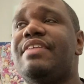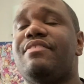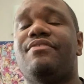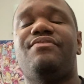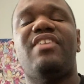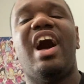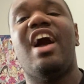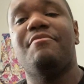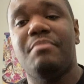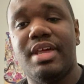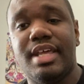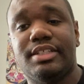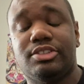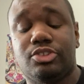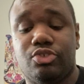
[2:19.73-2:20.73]
5
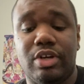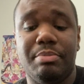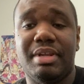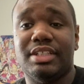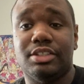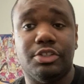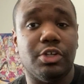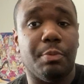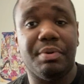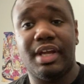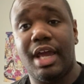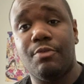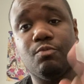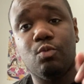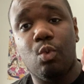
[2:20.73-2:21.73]
minutes, 3 minutes in the
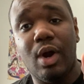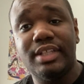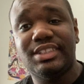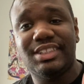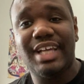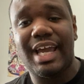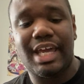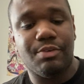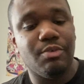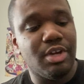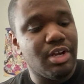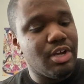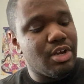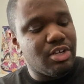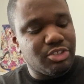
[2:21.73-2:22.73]
opening, and 1 second,
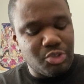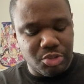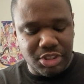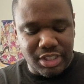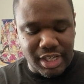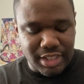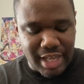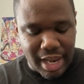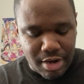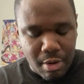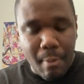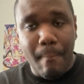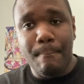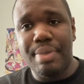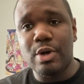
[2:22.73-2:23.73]
as soon as you click
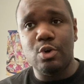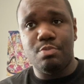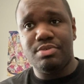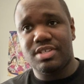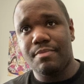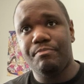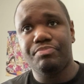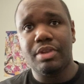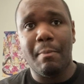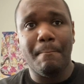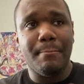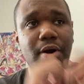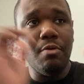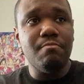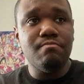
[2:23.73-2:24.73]
that, boobs.
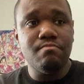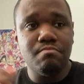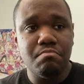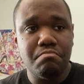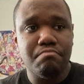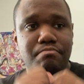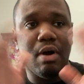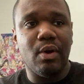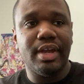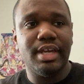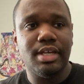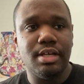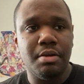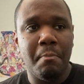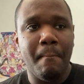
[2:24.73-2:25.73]
Boom.
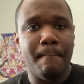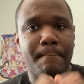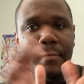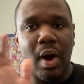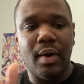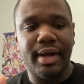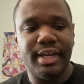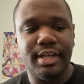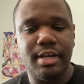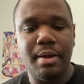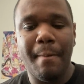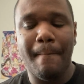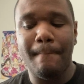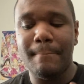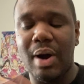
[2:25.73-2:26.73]
Boing,
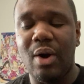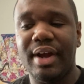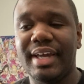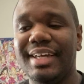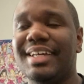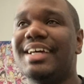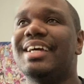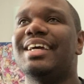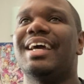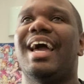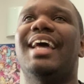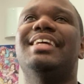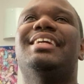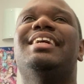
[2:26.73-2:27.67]
boing, boing. And